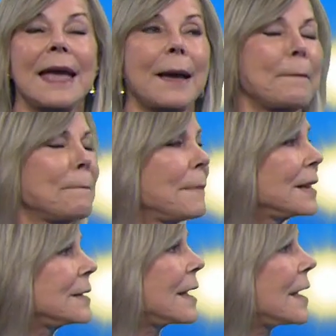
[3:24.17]
and
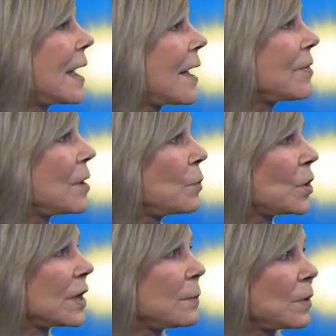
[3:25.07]
Monday, and then we'll
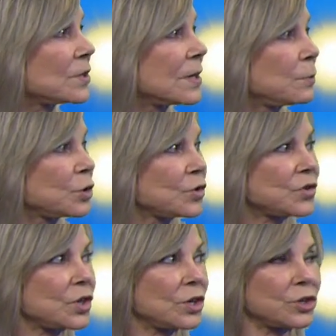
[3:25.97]
keep our temperatures
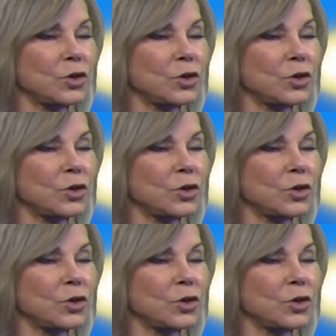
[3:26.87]
starting